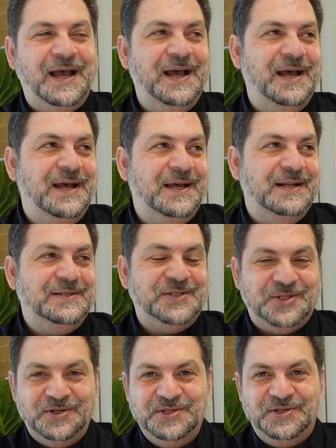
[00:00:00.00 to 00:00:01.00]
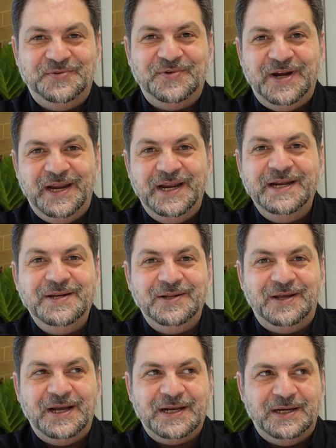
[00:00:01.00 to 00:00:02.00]
and as soon as you read, you're
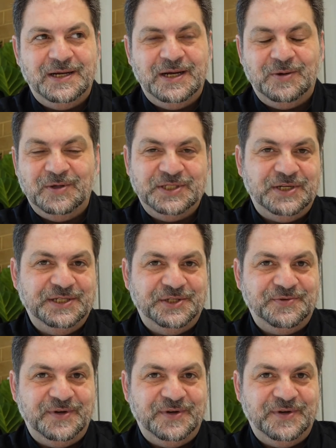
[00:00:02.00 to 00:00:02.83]
like, what did I just